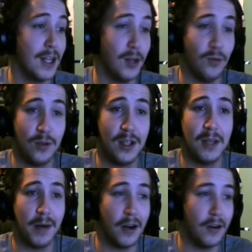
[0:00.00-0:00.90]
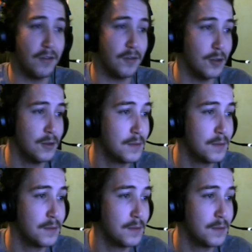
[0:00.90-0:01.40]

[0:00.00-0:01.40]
Like, really powerful.